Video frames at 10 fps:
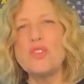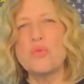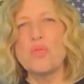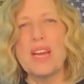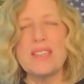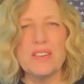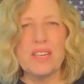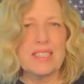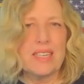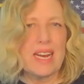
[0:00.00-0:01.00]
address their
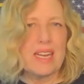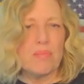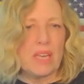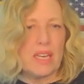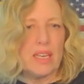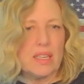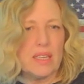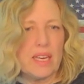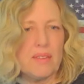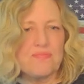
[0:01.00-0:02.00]
anxiety
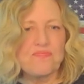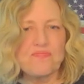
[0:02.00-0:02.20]
immediately.